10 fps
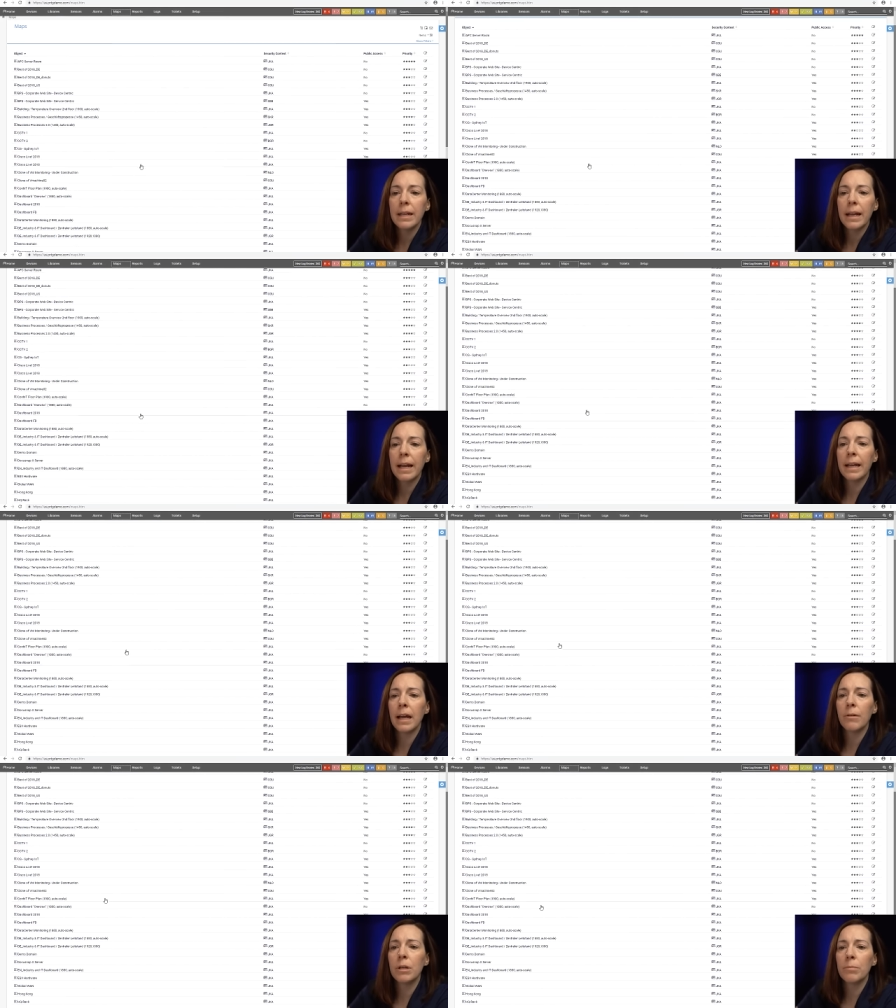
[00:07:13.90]
And
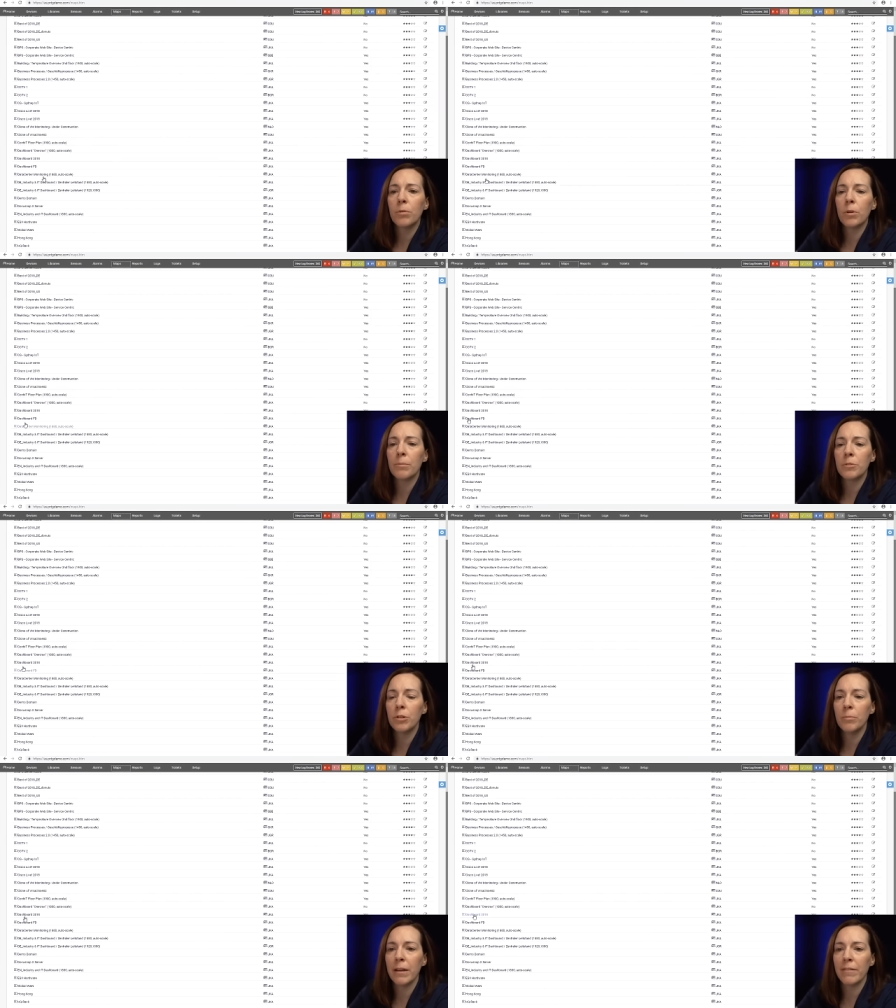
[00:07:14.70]
I want to pull up
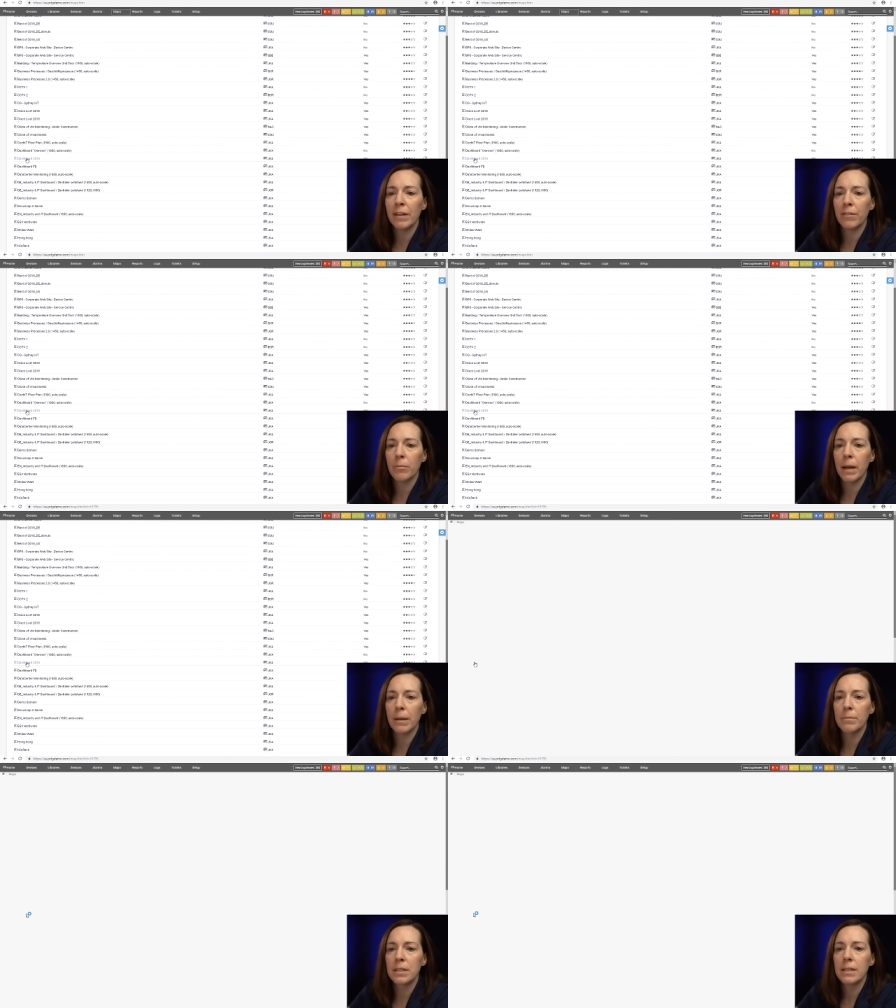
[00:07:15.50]
two of my favorite
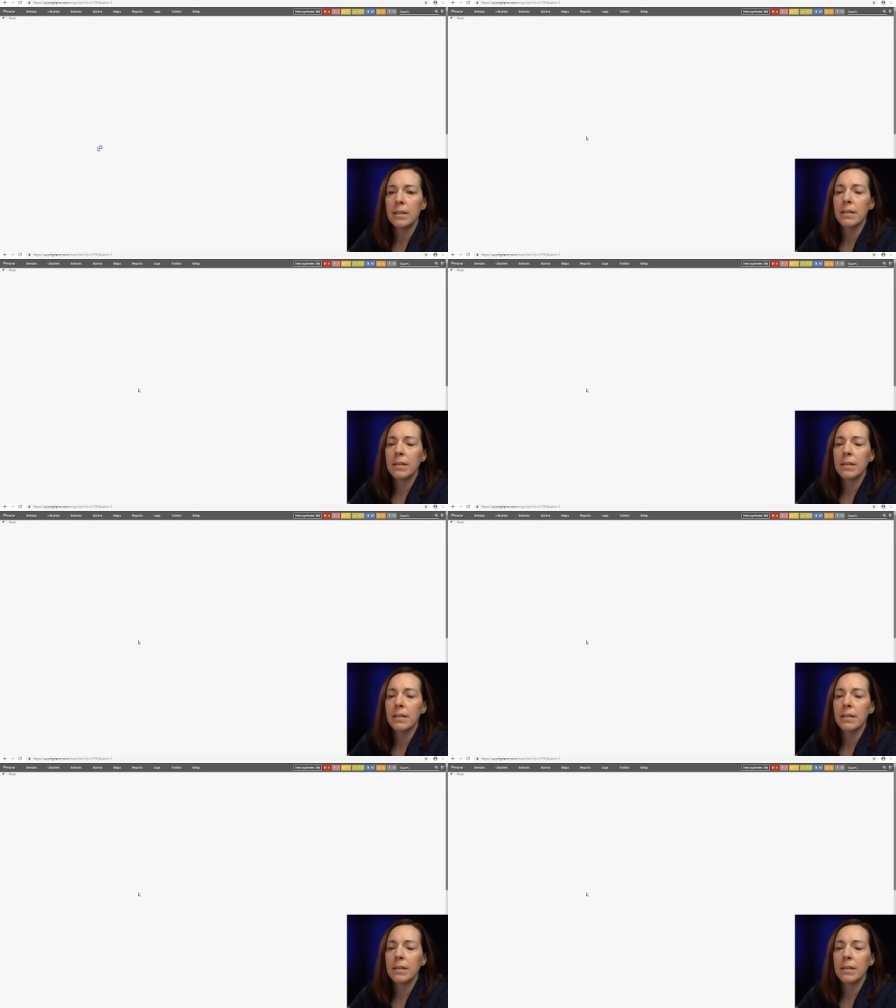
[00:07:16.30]
maps.